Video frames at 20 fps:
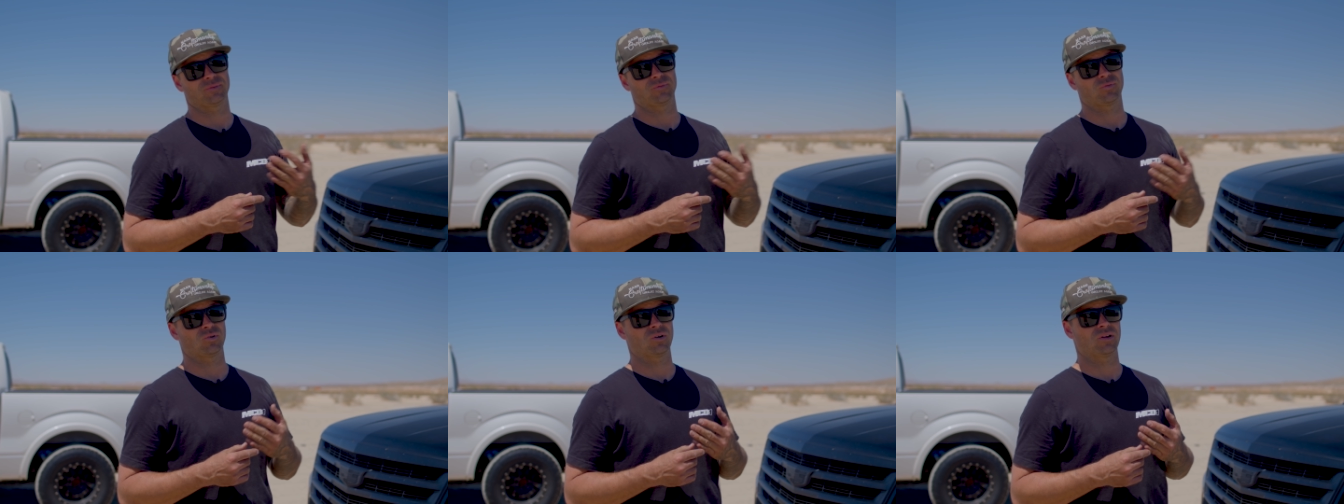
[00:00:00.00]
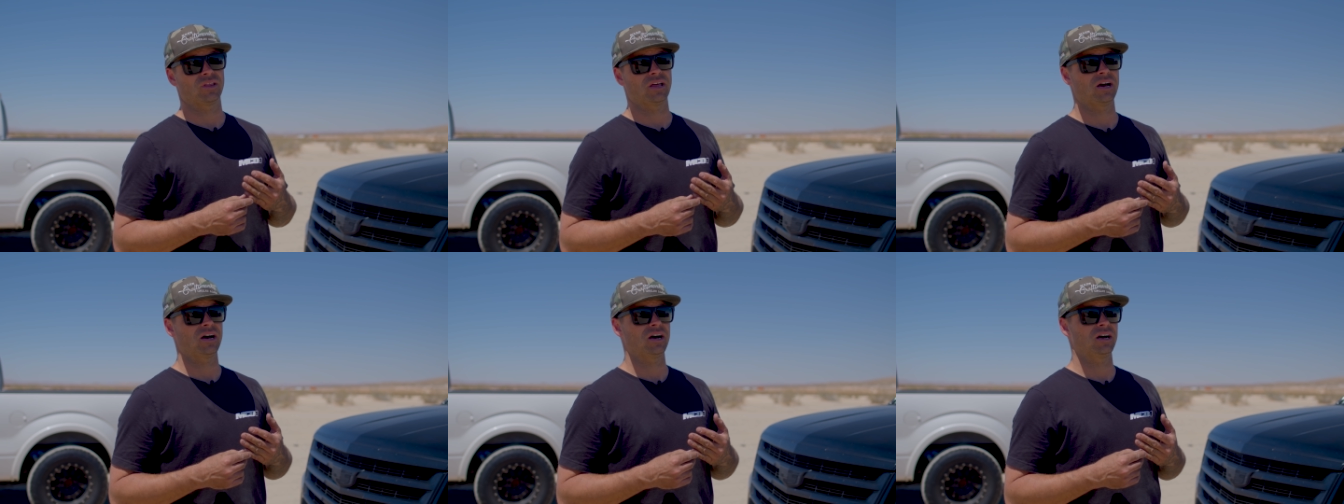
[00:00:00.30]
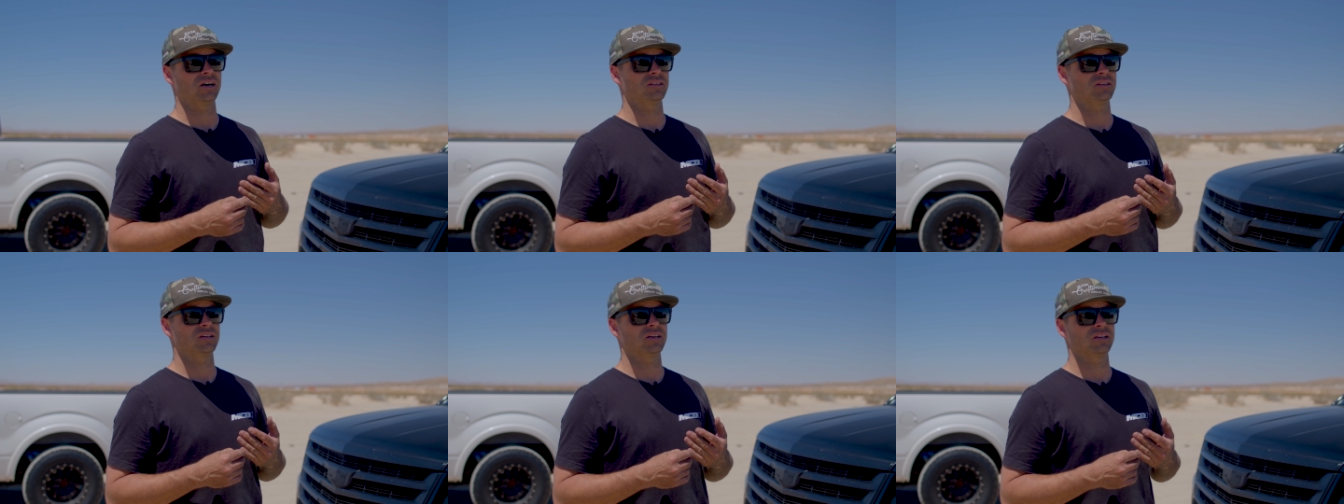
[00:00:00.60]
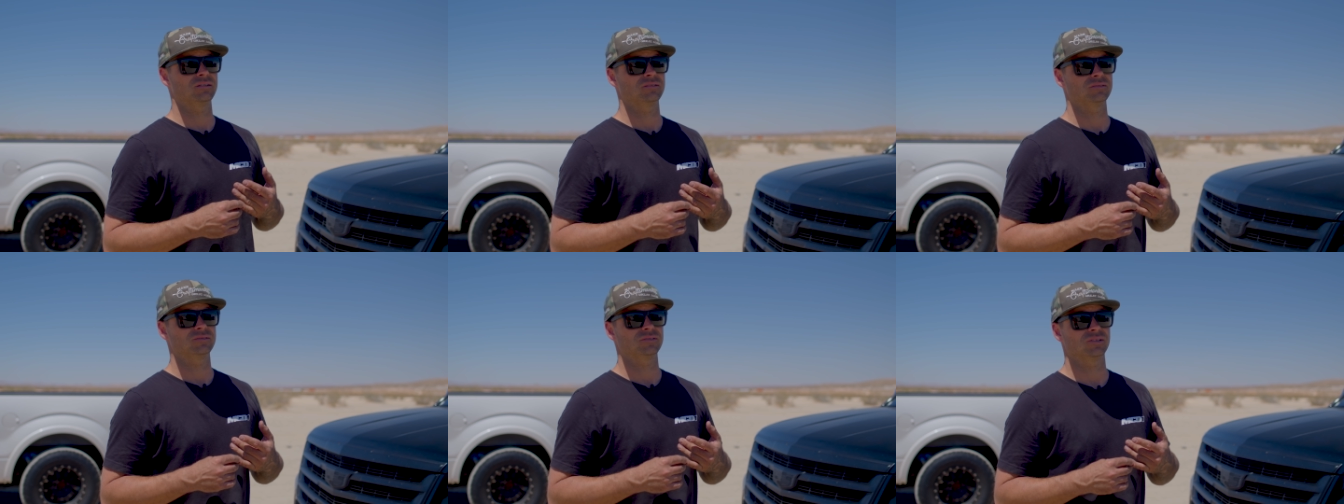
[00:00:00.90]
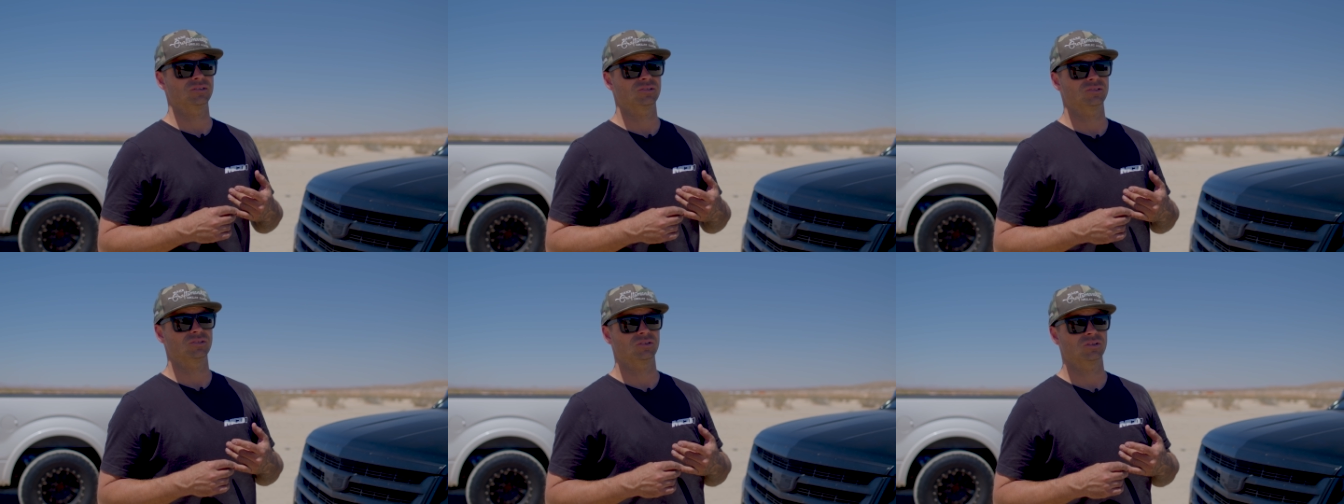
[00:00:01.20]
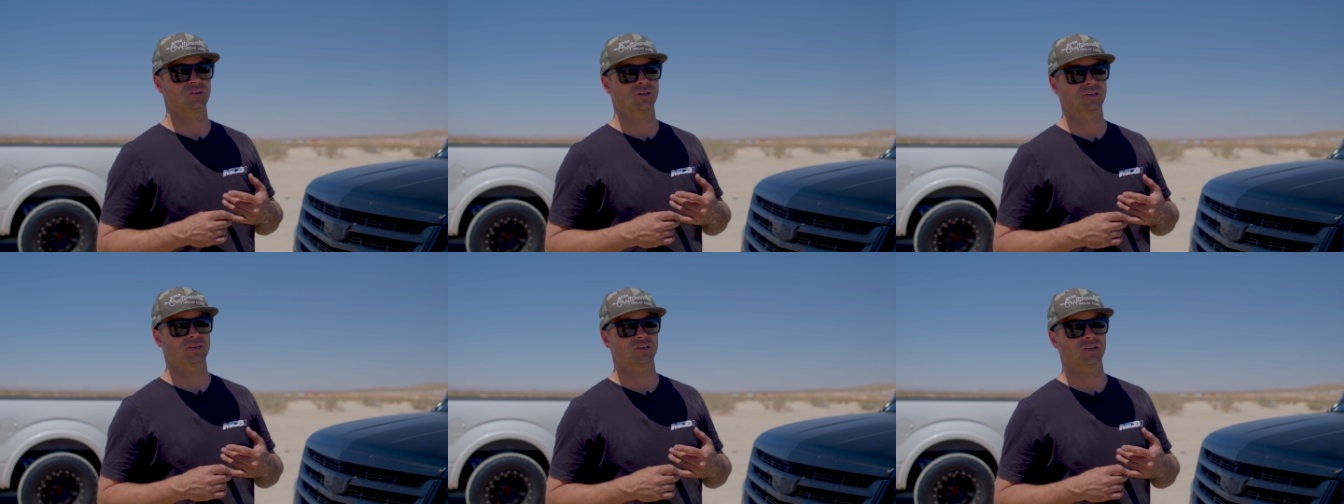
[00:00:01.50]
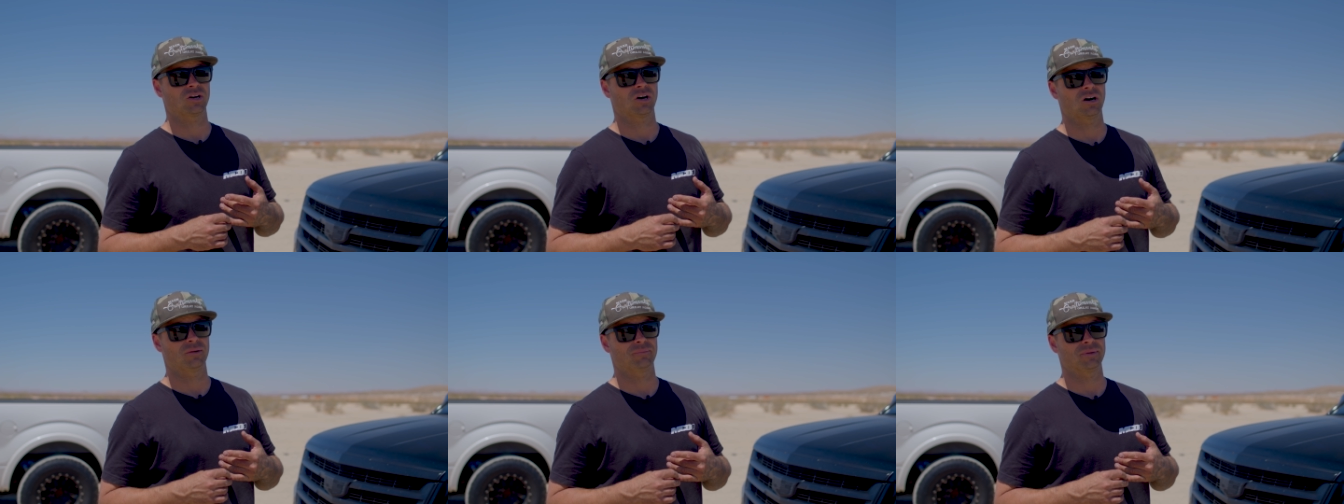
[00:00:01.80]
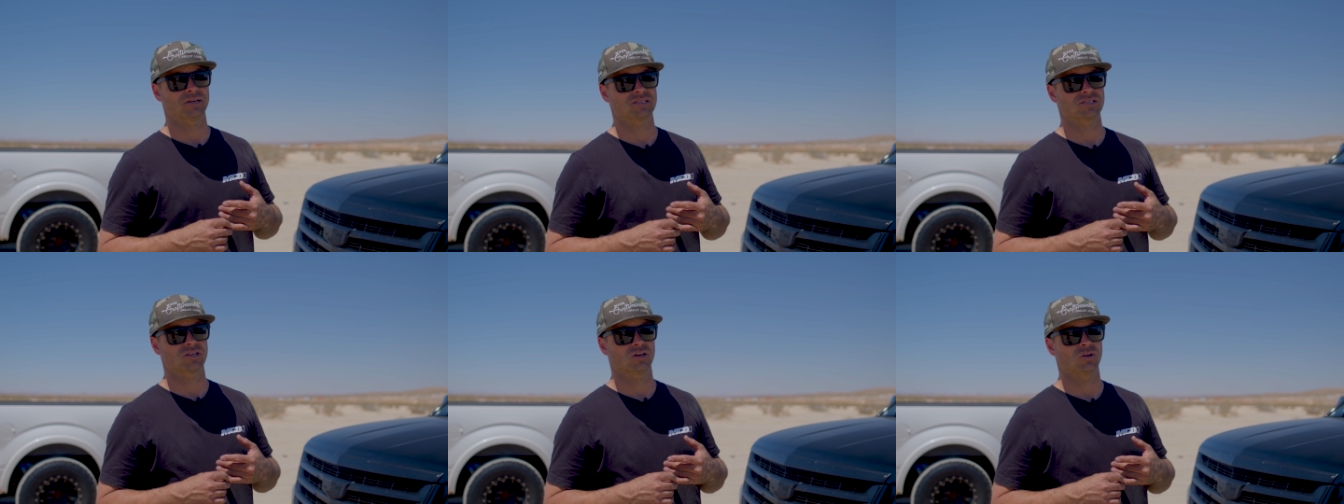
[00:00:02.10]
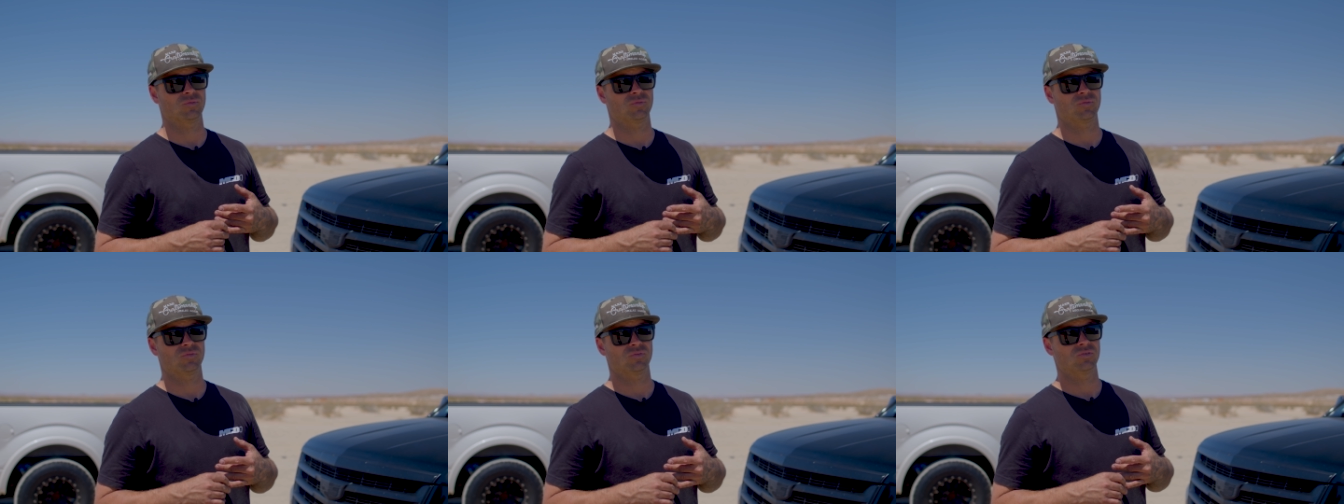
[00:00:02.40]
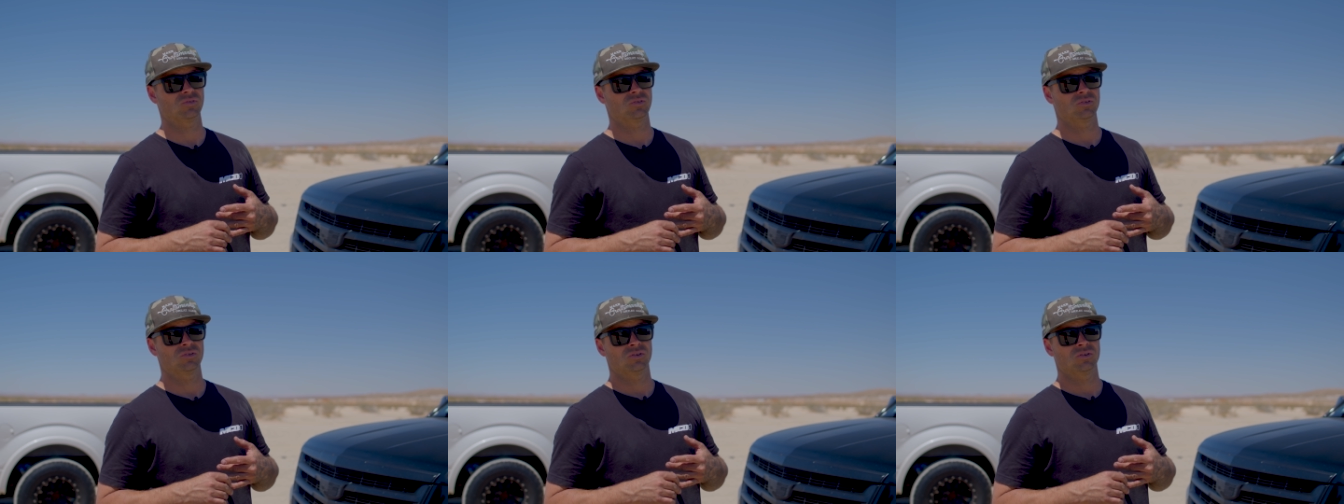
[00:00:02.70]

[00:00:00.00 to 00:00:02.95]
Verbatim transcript: before that, and then, you know, I caught myself